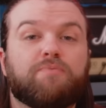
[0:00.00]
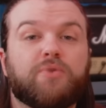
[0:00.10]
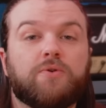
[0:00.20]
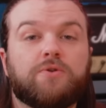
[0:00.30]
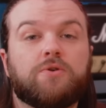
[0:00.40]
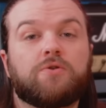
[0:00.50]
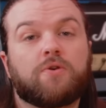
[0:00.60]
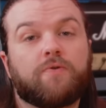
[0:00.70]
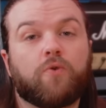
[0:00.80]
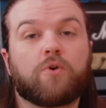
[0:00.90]
the Bluetooth
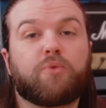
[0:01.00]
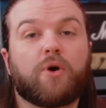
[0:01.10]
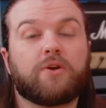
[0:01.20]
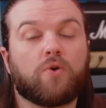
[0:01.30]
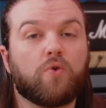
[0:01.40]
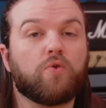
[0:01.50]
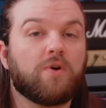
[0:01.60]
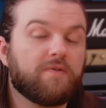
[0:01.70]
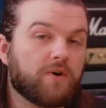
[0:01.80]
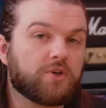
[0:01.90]
4.0
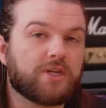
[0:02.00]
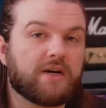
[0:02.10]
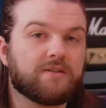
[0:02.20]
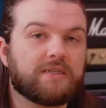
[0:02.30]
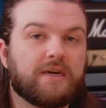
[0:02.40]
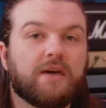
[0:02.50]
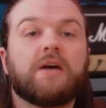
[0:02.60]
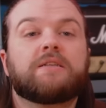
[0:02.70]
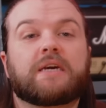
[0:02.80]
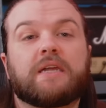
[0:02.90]
functionality
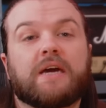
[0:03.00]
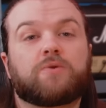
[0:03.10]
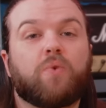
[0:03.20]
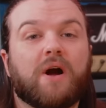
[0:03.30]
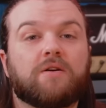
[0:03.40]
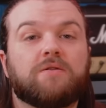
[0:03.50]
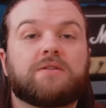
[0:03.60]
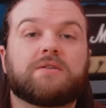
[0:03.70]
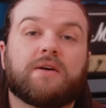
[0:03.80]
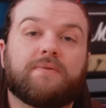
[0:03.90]
to connect
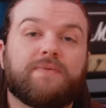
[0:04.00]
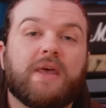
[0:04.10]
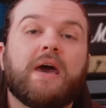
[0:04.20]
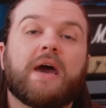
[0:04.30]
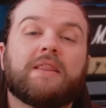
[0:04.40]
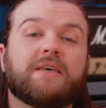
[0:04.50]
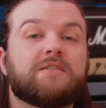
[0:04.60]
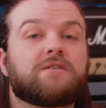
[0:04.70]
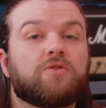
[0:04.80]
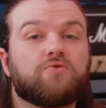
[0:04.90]
wirelessly, and this
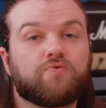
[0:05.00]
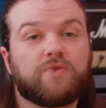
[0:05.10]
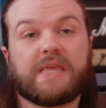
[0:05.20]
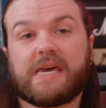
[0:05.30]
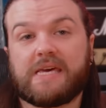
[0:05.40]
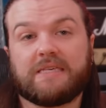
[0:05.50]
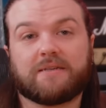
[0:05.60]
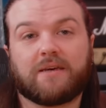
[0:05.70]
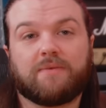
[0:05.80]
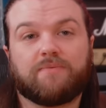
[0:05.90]
is done really
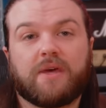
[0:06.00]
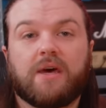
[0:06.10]
easily.